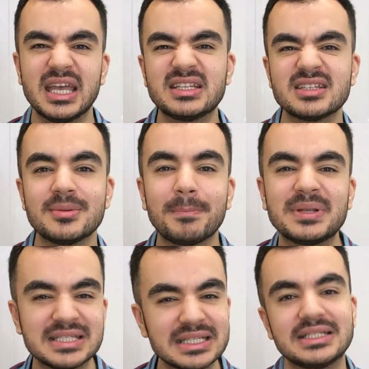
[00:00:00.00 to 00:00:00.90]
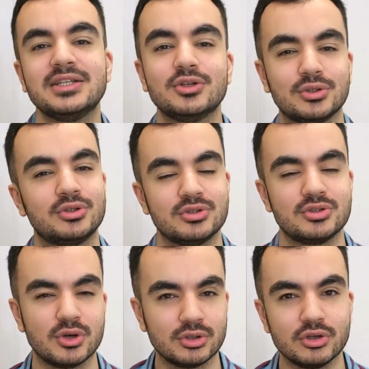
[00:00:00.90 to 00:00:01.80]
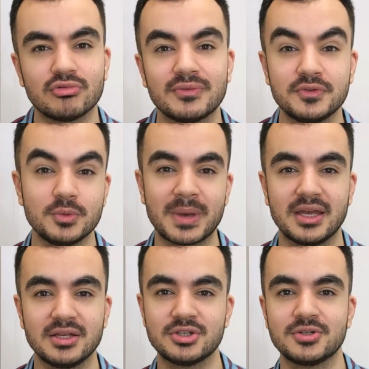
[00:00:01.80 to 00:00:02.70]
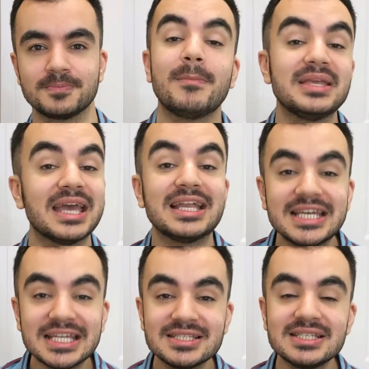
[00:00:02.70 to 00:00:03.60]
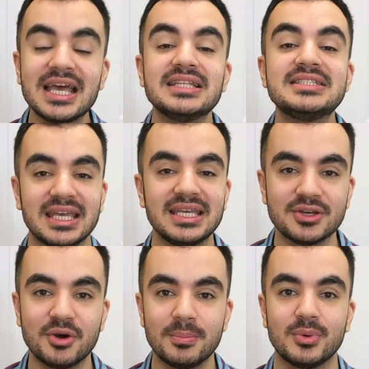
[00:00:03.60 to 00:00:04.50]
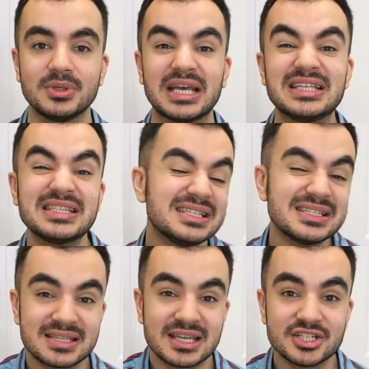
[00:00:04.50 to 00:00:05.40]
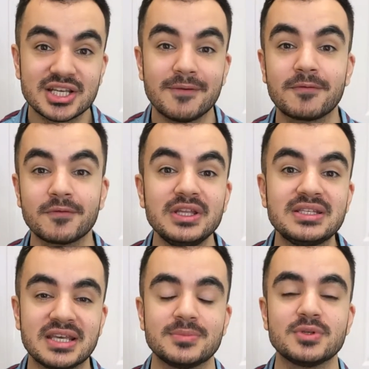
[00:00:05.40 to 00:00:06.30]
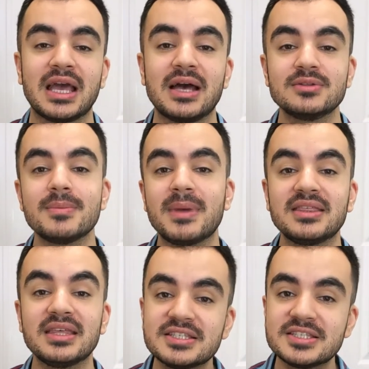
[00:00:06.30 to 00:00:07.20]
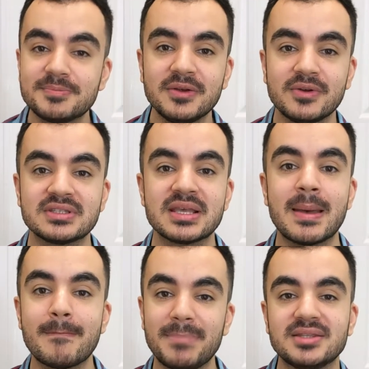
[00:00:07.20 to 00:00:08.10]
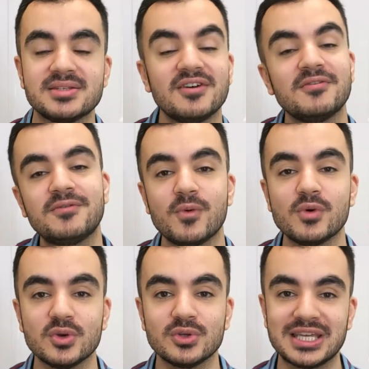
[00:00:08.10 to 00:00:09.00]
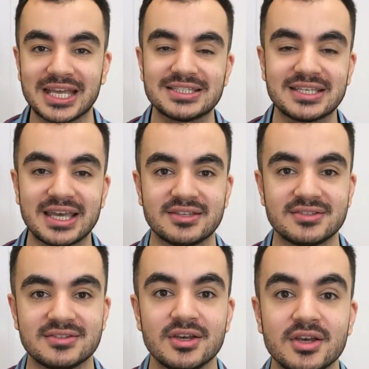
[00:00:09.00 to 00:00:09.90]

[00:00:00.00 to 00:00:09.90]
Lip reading: it doesn't particularly look good on your review page. But yeah, listen and take it on board, as this is essentially three tips on how to make the experience better for your next guest.